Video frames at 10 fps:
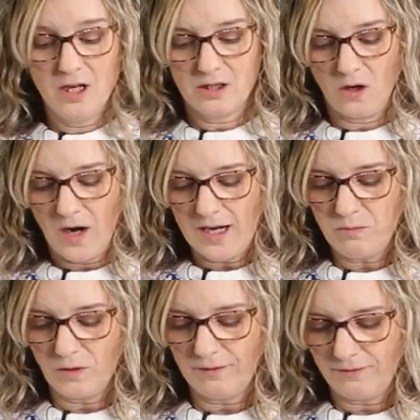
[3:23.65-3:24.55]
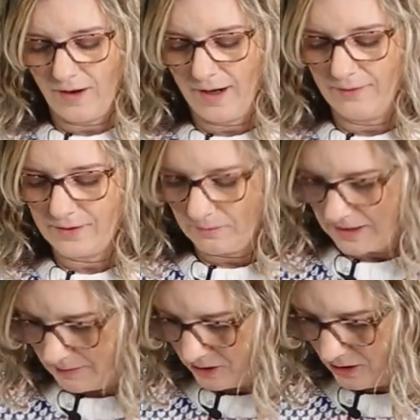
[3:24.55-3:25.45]
So 8.5,
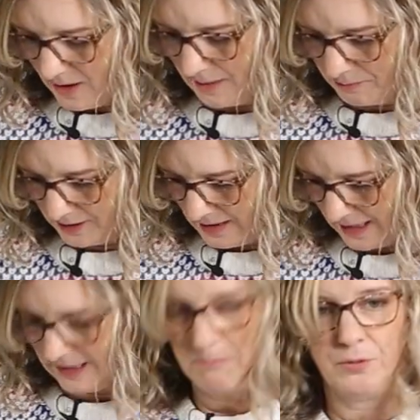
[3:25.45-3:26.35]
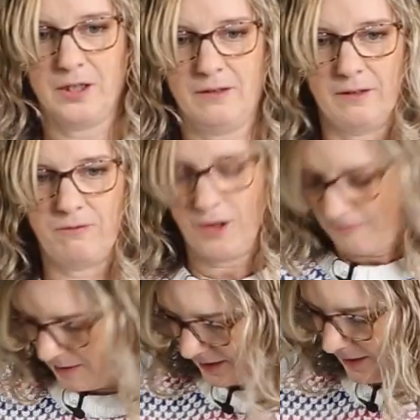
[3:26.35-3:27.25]
sometimes, you know, I can put it in front
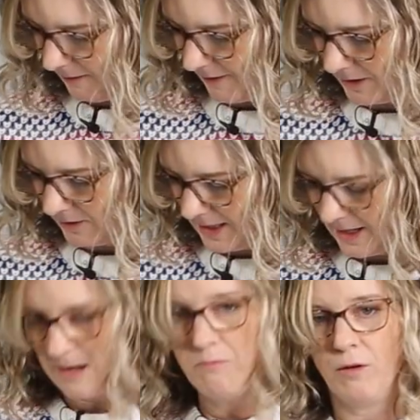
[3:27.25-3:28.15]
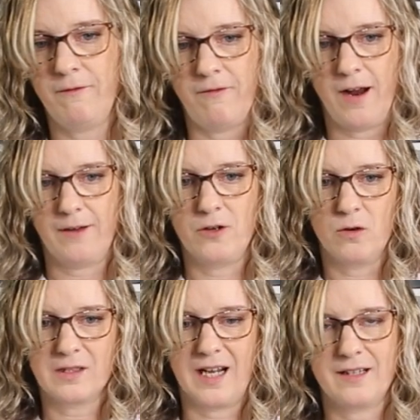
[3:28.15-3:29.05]
of myself. I know that 8.5
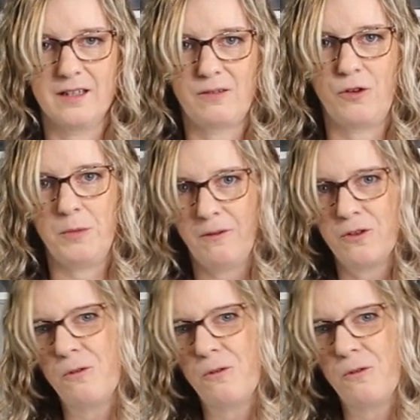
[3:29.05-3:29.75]
goes like this for me.